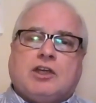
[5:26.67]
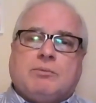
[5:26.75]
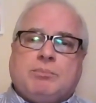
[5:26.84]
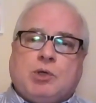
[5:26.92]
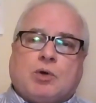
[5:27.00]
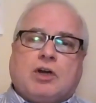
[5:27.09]

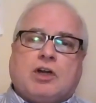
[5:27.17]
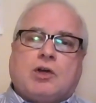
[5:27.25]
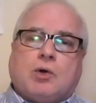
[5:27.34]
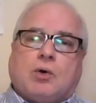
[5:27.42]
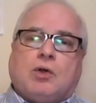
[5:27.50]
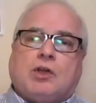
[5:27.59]
pure
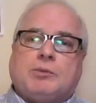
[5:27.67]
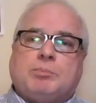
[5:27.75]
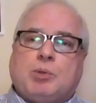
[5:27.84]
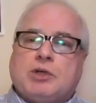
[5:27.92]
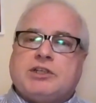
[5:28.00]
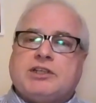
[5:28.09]
gold
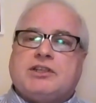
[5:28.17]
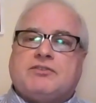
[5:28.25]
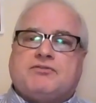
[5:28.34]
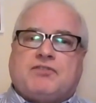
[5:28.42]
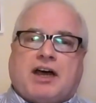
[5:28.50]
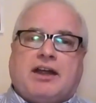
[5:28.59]
put in the
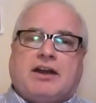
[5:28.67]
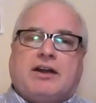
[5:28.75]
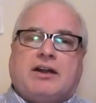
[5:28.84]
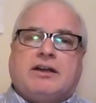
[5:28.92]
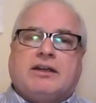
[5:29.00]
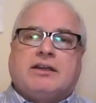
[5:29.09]

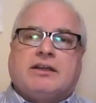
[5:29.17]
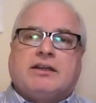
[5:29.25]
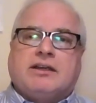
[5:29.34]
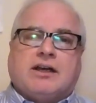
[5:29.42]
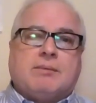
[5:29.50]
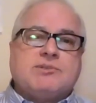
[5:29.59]
fire
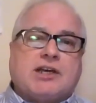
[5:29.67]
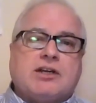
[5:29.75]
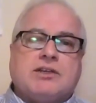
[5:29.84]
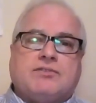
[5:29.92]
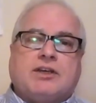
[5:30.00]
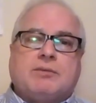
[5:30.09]
comes
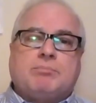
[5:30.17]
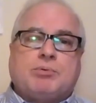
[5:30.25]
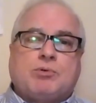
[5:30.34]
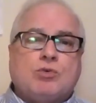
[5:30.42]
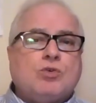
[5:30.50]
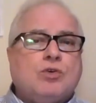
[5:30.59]
out of it
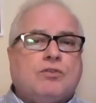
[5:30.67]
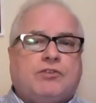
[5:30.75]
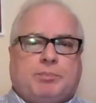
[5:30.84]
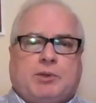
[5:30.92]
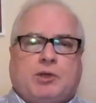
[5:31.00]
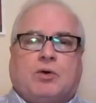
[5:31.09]

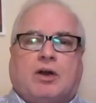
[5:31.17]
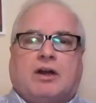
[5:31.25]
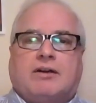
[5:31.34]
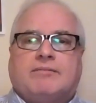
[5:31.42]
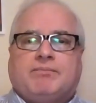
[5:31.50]
proved pure.